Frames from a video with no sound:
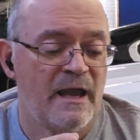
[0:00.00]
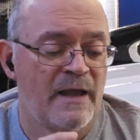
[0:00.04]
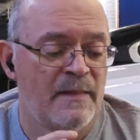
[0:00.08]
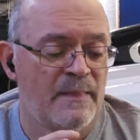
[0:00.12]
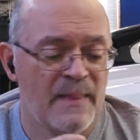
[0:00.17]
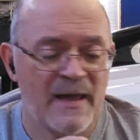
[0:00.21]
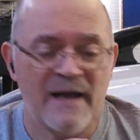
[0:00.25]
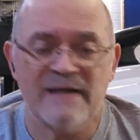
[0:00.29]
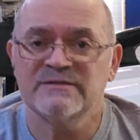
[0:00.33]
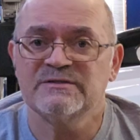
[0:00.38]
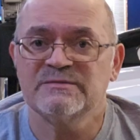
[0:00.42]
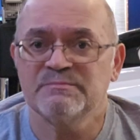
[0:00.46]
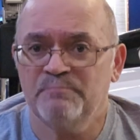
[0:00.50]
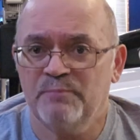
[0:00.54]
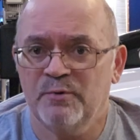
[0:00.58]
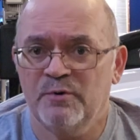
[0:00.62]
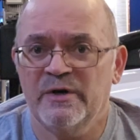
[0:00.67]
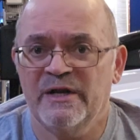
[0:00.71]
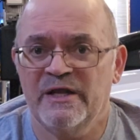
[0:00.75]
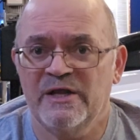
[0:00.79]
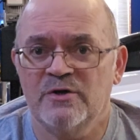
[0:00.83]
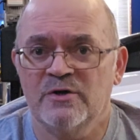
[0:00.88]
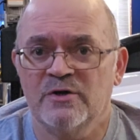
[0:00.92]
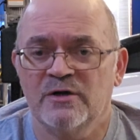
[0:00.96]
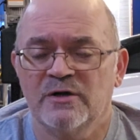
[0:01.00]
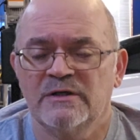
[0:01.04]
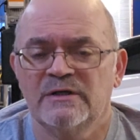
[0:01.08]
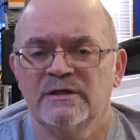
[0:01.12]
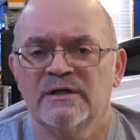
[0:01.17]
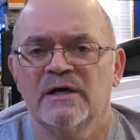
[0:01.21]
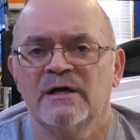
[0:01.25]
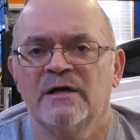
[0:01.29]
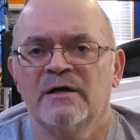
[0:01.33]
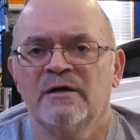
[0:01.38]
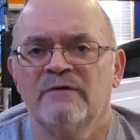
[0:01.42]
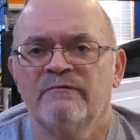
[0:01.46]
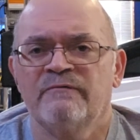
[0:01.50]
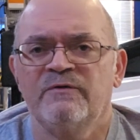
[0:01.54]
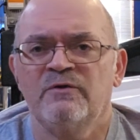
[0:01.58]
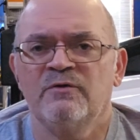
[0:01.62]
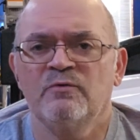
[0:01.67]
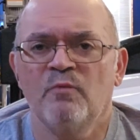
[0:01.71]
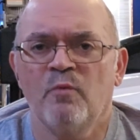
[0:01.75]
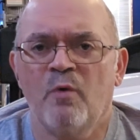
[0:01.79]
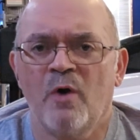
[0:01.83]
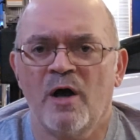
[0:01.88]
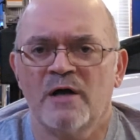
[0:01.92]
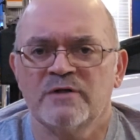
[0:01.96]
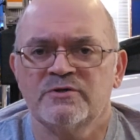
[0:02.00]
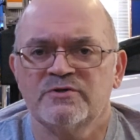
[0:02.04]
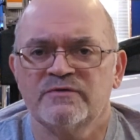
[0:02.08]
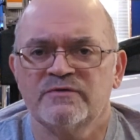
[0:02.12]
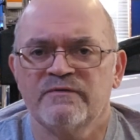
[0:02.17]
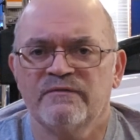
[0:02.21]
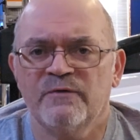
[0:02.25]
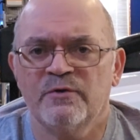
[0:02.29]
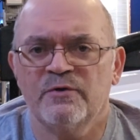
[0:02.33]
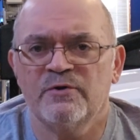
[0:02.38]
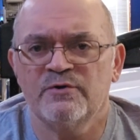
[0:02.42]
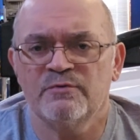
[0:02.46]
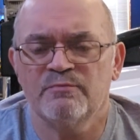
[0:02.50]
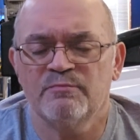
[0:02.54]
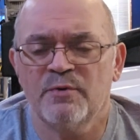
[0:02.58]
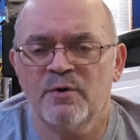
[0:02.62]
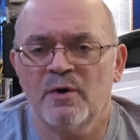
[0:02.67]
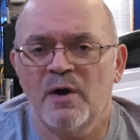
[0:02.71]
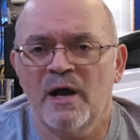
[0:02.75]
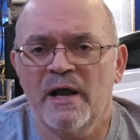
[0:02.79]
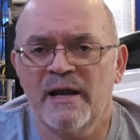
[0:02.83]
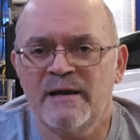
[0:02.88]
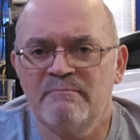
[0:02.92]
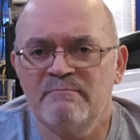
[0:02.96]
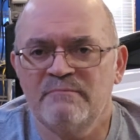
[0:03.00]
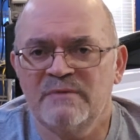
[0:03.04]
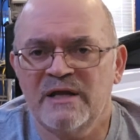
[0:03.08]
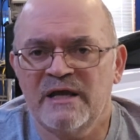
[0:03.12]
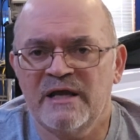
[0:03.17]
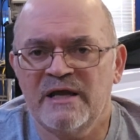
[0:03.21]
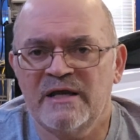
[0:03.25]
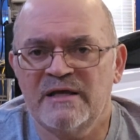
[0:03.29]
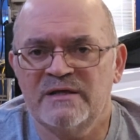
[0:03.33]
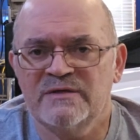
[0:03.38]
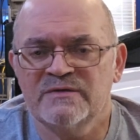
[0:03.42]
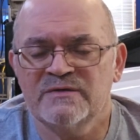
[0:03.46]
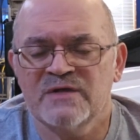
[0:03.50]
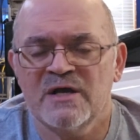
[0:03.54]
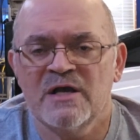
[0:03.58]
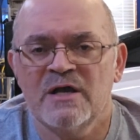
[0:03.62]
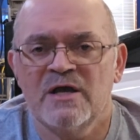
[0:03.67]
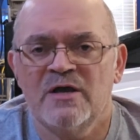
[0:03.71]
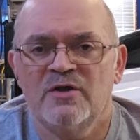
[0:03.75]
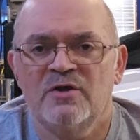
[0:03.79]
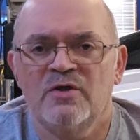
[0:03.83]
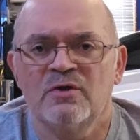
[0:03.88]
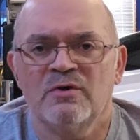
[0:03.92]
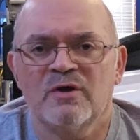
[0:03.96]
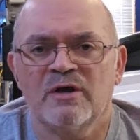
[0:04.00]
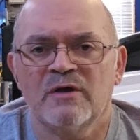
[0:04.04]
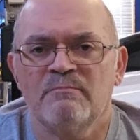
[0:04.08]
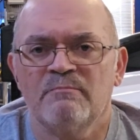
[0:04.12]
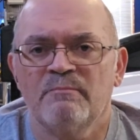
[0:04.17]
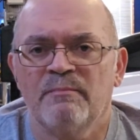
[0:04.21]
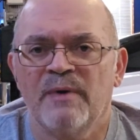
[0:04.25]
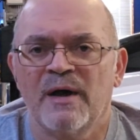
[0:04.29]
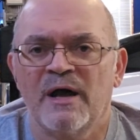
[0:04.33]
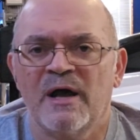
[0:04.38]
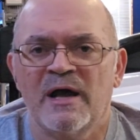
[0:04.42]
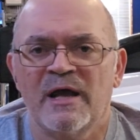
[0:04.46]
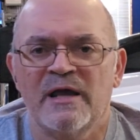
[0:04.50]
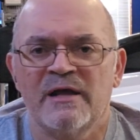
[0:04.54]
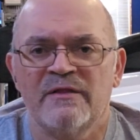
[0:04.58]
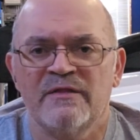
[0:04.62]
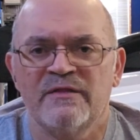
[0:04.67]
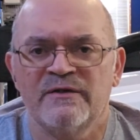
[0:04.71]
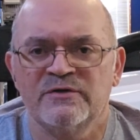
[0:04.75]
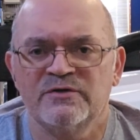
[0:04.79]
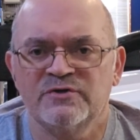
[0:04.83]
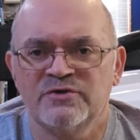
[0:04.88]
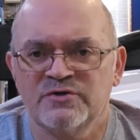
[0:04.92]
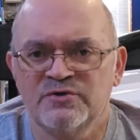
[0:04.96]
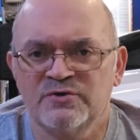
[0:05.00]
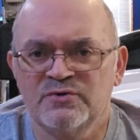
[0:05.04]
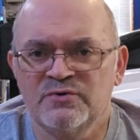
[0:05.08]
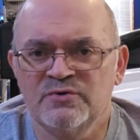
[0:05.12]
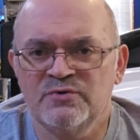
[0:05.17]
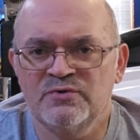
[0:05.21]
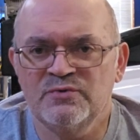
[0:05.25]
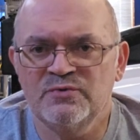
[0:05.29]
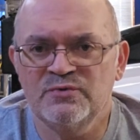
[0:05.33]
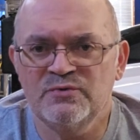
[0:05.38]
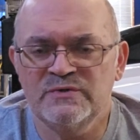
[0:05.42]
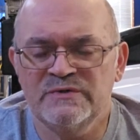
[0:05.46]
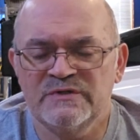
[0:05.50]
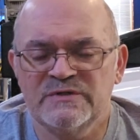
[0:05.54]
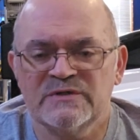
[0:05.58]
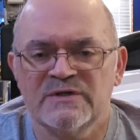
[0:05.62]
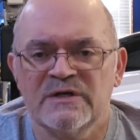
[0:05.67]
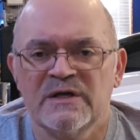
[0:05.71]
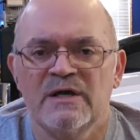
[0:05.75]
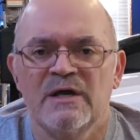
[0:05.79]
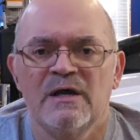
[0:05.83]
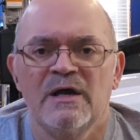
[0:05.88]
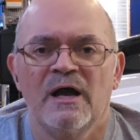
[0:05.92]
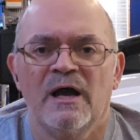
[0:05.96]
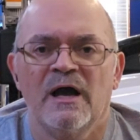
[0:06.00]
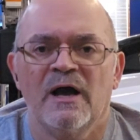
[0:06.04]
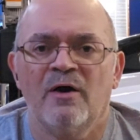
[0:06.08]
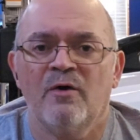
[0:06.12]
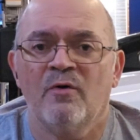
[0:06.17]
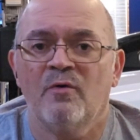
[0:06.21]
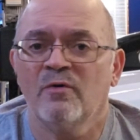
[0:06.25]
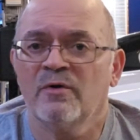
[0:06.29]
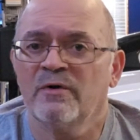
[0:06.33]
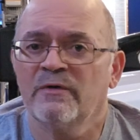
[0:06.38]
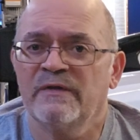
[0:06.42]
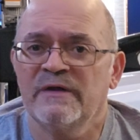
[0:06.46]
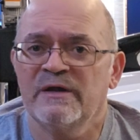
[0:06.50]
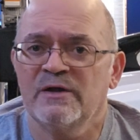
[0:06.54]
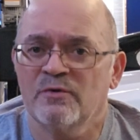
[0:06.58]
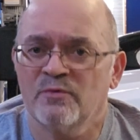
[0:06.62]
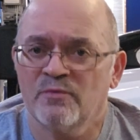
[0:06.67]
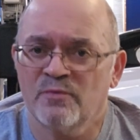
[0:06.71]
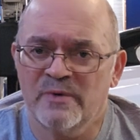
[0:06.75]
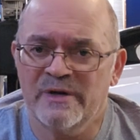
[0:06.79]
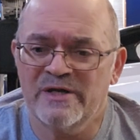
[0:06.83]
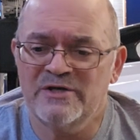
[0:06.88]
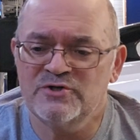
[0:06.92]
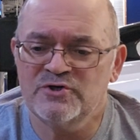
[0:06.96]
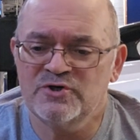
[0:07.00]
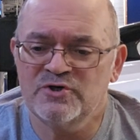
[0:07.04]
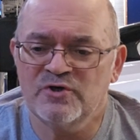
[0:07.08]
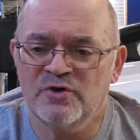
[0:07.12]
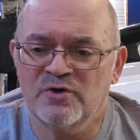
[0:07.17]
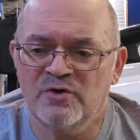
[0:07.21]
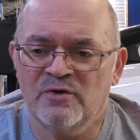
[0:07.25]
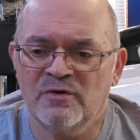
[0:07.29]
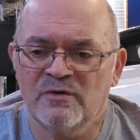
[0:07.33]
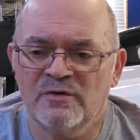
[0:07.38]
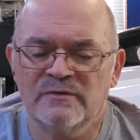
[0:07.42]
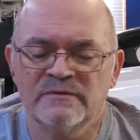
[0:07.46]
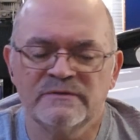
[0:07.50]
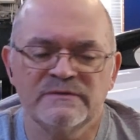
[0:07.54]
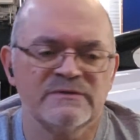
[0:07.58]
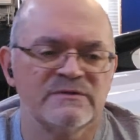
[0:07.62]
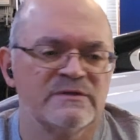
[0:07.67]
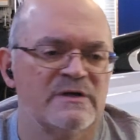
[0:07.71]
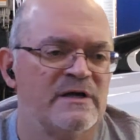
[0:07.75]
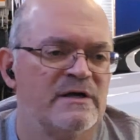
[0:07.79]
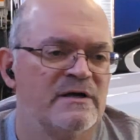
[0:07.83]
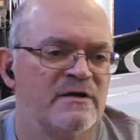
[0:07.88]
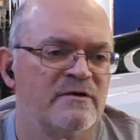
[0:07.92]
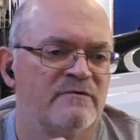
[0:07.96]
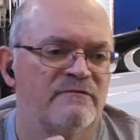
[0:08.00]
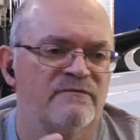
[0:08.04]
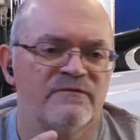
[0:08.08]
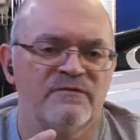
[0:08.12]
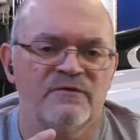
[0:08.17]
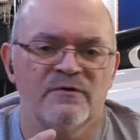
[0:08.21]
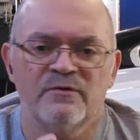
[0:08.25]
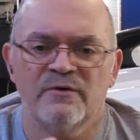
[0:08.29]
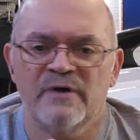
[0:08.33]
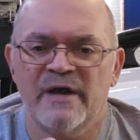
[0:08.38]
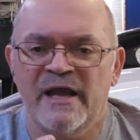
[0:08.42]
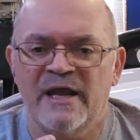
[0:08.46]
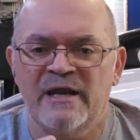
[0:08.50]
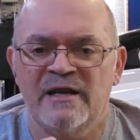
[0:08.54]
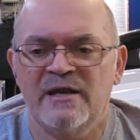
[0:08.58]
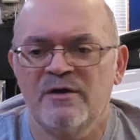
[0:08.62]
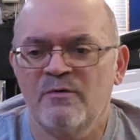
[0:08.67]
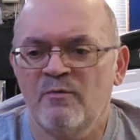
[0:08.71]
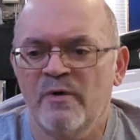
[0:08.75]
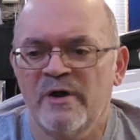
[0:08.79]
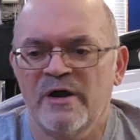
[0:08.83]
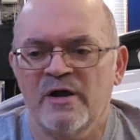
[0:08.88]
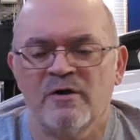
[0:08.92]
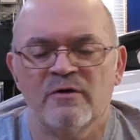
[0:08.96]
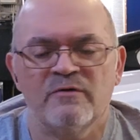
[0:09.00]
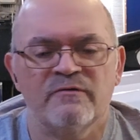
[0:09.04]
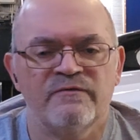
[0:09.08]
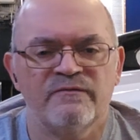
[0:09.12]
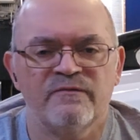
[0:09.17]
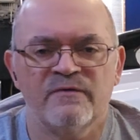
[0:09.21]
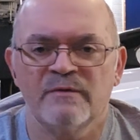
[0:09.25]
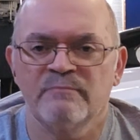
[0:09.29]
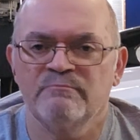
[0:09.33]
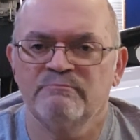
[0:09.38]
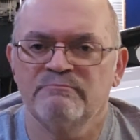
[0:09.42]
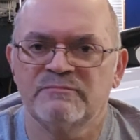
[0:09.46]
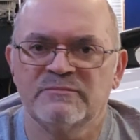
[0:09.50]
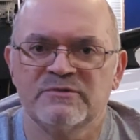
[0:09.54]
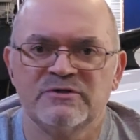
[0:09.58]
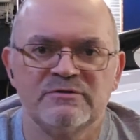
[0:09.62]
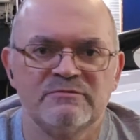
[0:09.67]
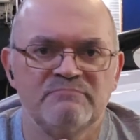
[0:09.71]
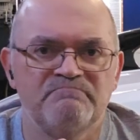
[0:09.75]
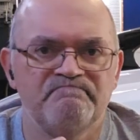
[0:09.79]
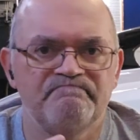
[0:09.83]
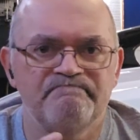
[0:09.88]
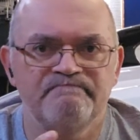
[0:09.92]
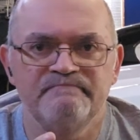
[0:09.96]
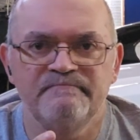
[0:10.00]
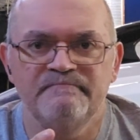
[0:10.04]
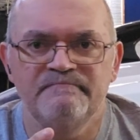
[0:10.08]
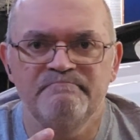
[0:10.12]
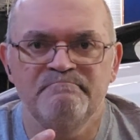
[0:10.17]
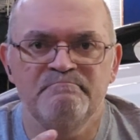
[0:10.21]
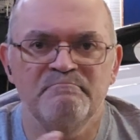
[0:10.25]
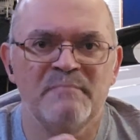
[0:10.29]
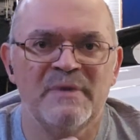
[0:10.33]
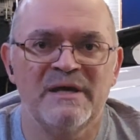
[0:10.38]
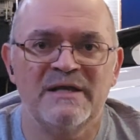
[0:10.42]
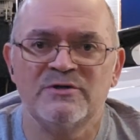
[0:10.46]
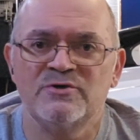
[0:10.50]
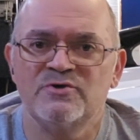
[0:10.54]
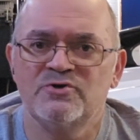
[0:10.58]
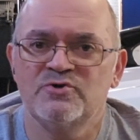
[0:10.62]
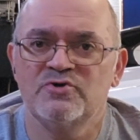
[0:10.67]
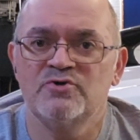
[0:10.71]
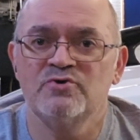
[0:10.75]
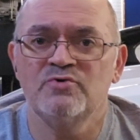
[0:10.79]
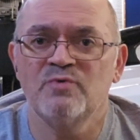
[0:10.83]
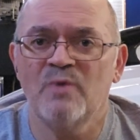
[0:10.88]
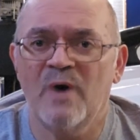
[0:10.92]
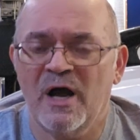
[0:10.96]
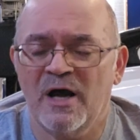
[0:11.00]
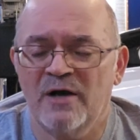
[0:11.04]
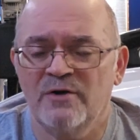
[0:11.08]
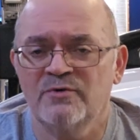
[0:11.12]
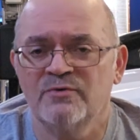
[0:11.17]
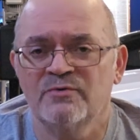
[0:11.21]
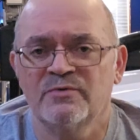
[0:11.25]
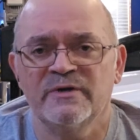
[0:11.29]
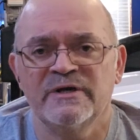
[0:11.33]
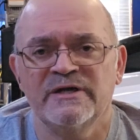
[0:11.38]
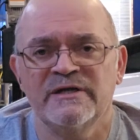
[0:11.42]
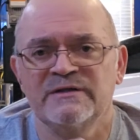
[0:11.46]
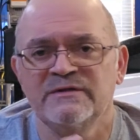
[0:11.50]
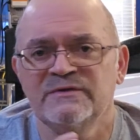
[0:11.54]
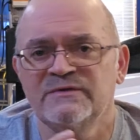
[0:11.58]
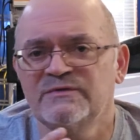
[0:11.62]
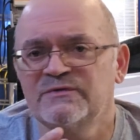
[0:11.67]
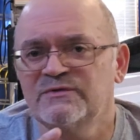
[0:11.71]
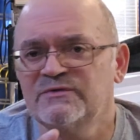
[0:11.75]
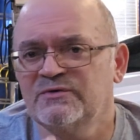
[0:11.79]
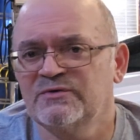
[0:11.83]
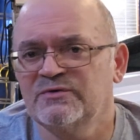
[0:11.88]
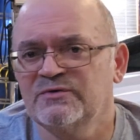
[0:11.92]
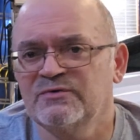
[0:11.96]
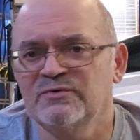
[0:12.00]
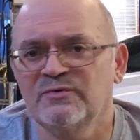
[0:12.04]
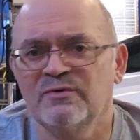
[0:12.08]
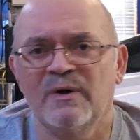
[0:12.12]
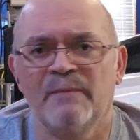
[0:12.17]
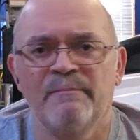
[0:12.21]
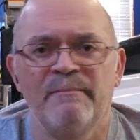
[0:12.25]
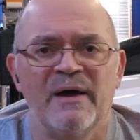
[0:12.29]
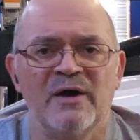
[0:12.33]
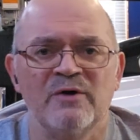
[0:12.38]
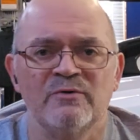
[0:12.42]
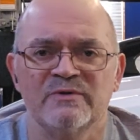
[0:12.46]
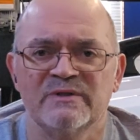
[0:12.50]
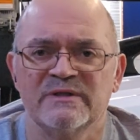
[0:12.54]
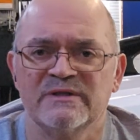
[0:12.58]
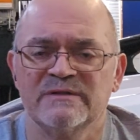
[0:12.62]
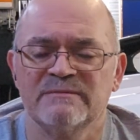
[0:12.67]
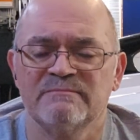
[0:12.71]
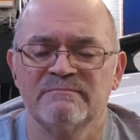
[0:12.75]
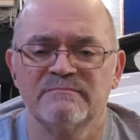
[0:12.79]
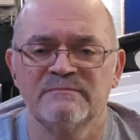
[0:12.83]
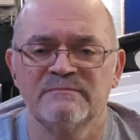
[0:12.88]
And that's pretty good. If you watch for your Prime days, you can buy the twos or the originals for anywhere from mid 200s to about